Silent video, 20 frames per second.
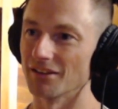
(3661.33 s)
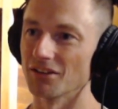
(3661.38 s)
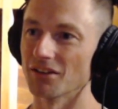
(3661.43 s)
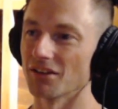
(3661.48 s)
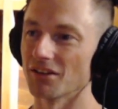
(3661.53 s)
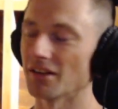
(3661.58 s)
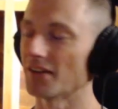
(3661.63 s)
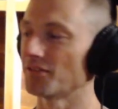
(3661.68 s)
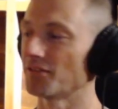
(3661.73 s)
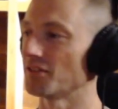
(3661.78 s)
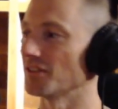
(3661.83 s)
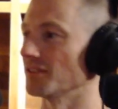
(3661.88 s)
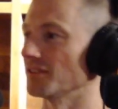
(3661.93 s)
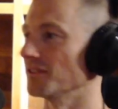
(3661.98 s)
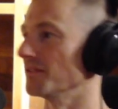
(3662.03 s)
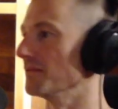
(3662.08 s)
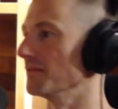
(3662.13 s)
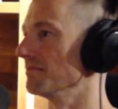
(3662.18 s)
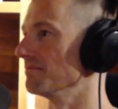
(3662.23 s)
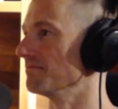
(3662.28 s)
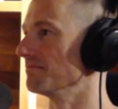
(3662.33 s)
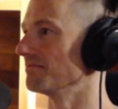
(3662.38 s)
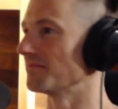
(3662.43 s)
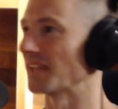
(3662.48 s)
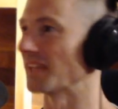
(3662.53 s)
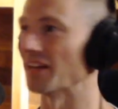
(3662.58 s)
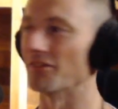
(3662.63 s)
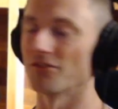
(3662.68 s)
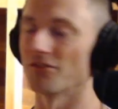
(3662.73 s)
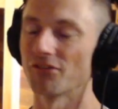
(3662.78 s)
And you don't have to
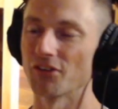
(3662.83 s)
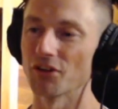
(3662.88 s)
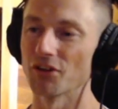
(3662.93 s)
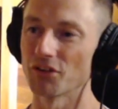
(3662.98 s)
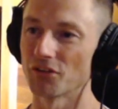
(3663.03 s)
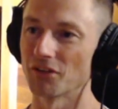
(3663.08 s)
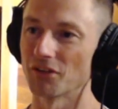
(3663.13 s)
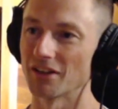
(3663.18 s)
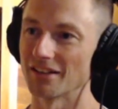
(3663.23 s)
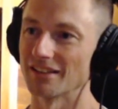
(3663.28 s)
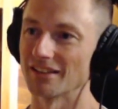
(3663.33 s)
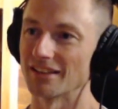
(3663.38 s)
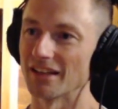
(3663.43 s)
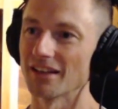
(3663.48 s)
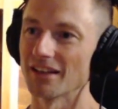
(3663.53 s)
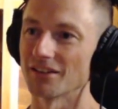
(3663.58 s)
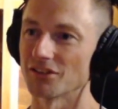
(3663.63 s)
get further into